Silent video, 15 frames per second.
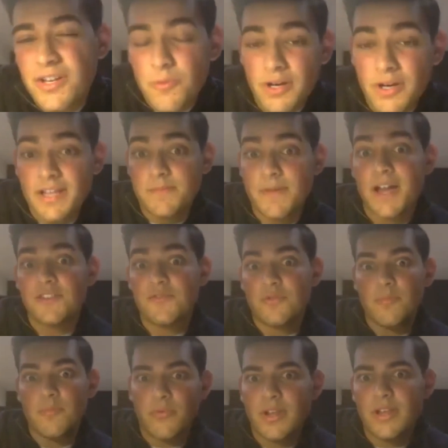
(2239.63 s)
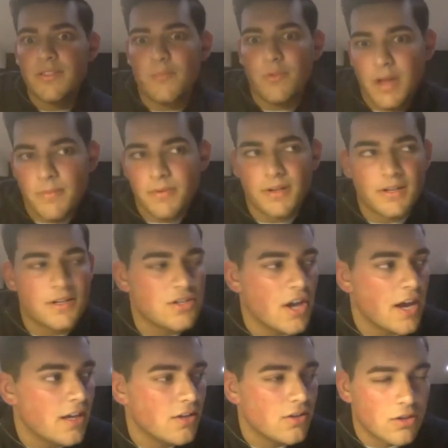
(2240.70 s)
want it as bad as you want to breathe, without being
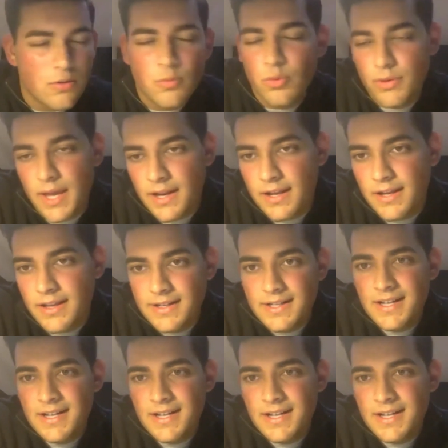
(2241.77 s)
cliche, you will get it.